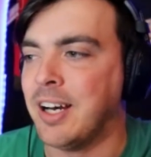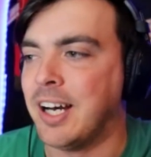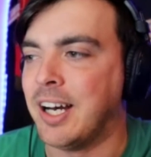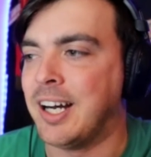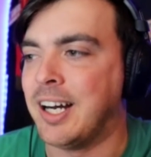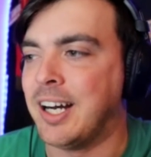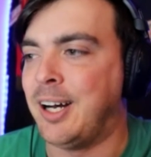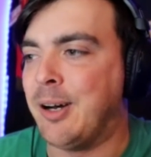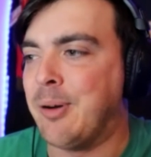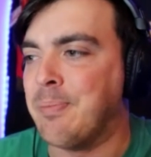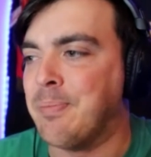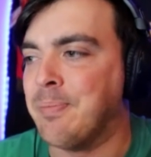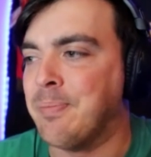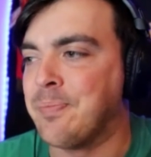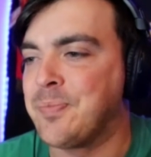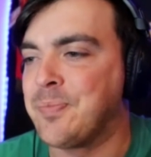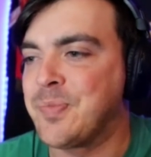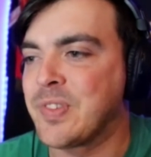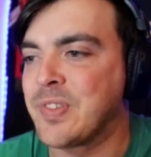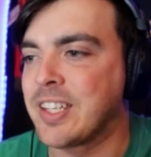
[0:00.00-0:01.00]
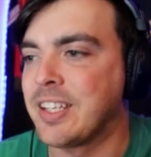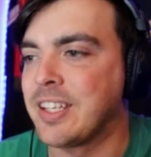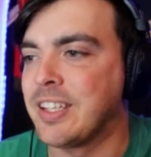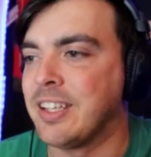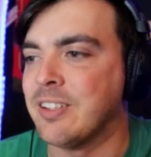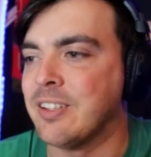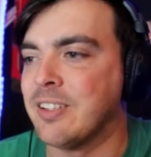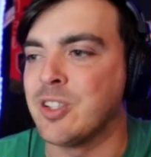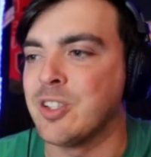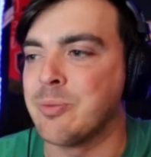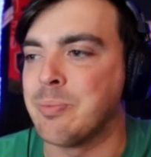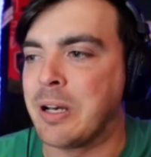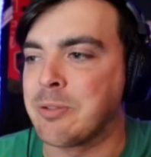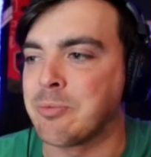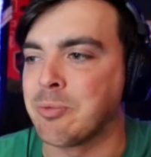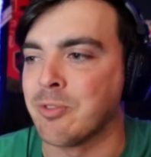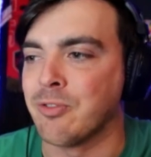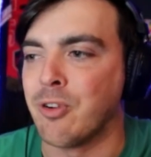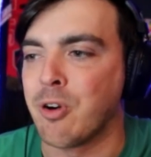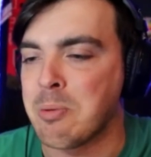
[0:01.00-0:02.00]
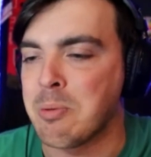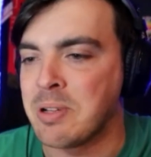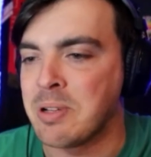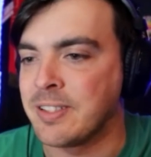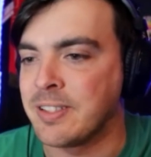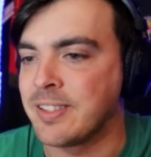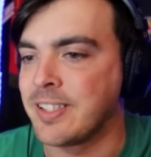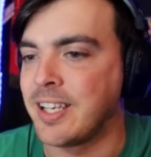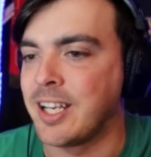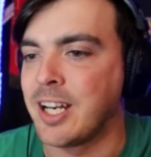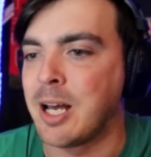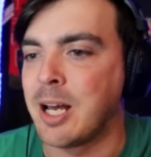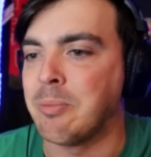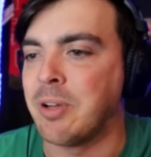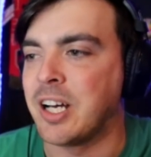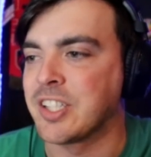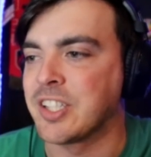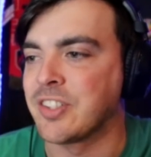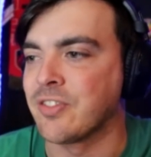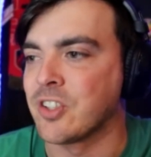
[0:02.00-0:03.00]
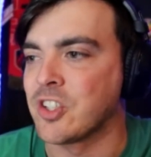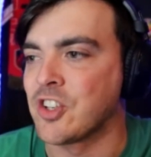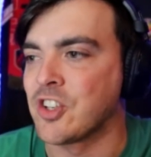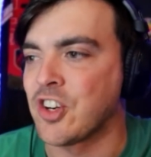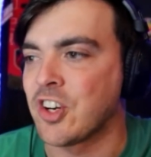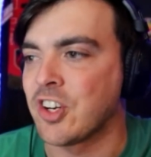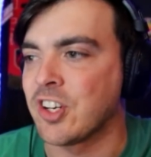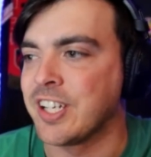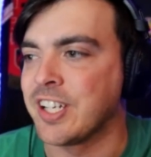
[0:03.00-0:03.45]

Um, it was his best performance in MLS for sure.